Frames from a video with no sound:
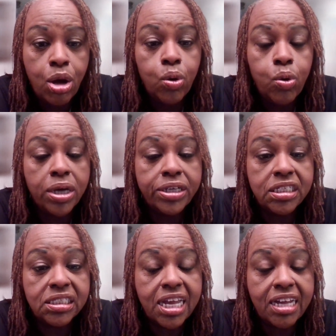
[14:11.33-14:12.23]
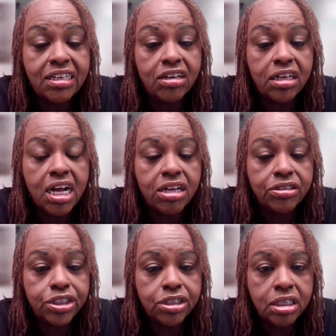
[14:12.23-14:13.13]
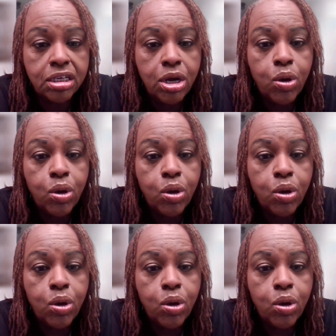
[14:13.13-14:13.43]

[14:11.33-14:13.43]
who understand their culture,